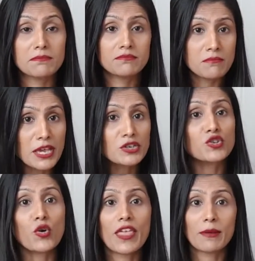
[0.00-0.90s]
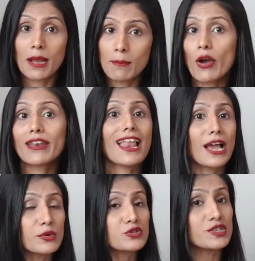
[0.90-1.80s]
make sure that my body
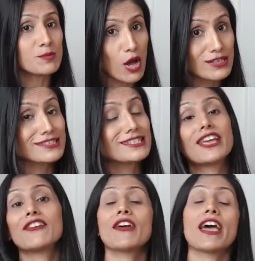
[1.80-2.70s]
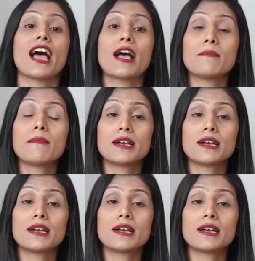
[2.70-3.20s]
language is positive and I'm